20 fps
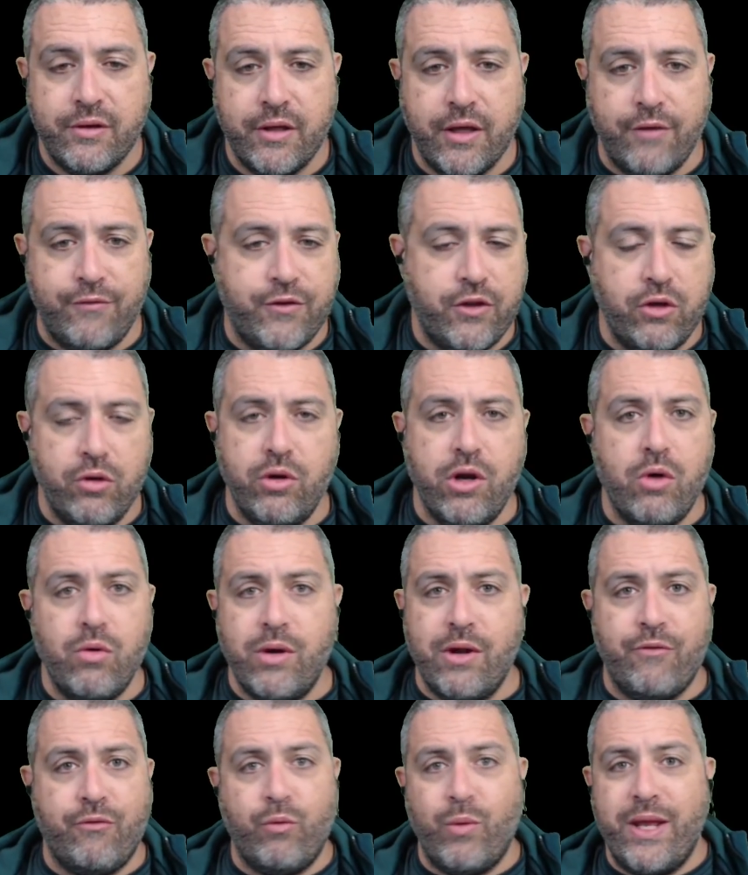If
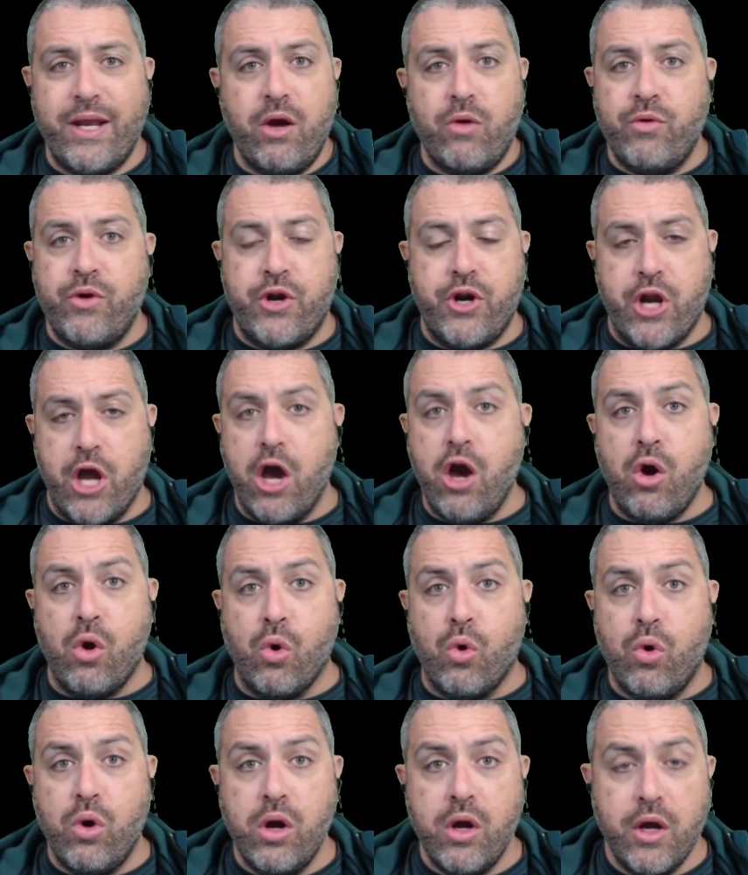we don't
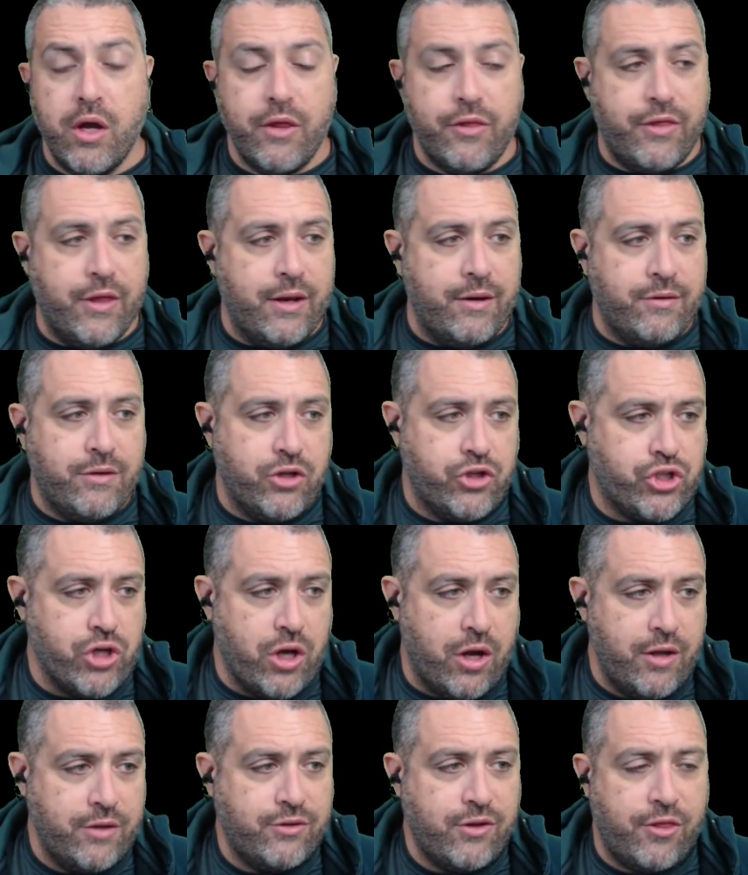know, then
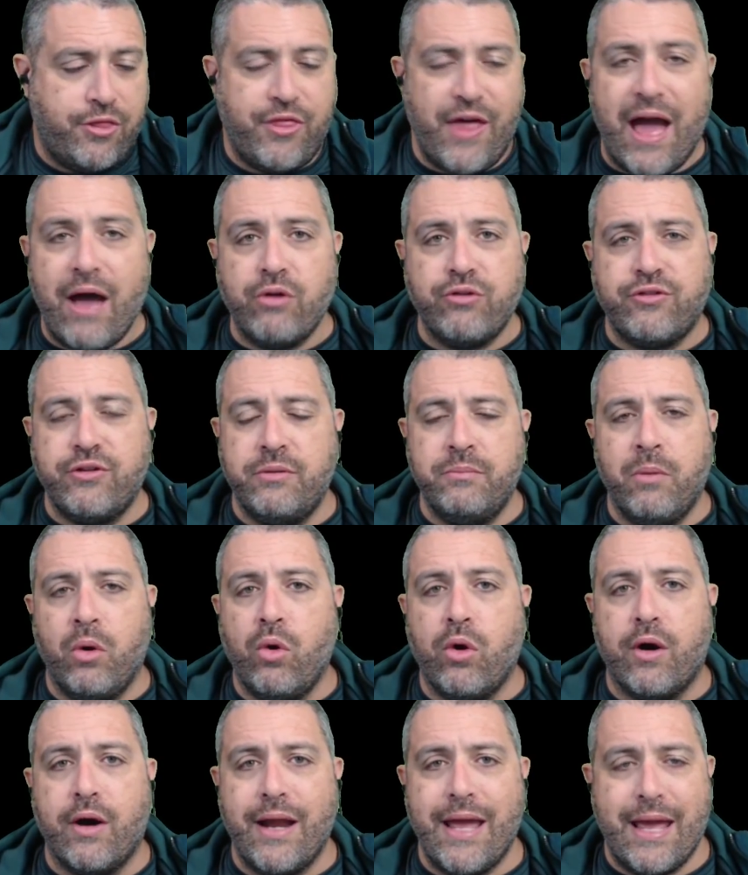Deshaun's 1,000
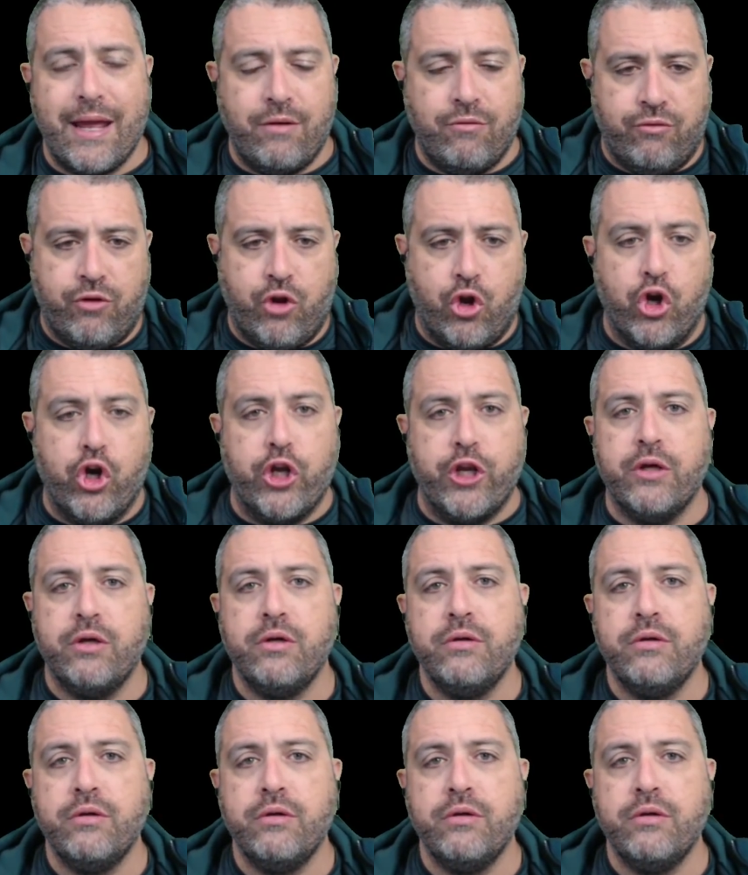more and good.